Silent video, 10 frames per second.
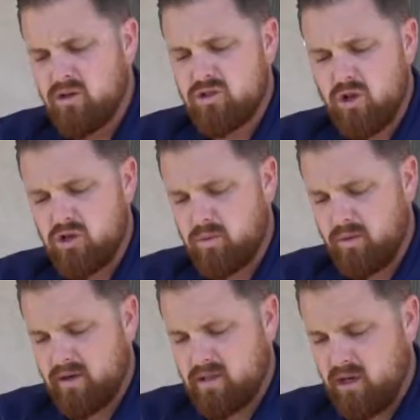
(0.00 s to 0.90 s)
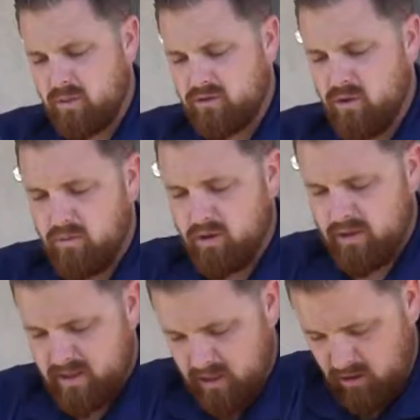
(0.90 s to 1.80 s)
So here's what we're going to start with doing. We're going
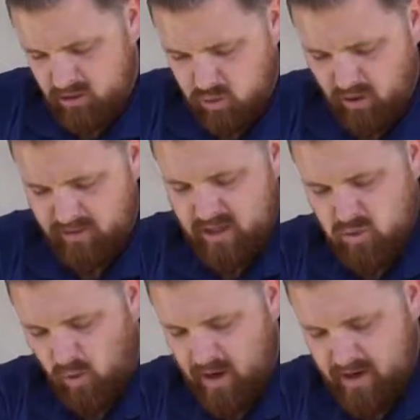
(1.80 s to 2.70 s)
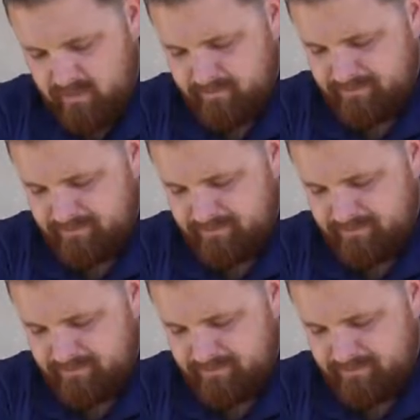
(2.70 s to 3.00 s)
to take our 12 gauge wire.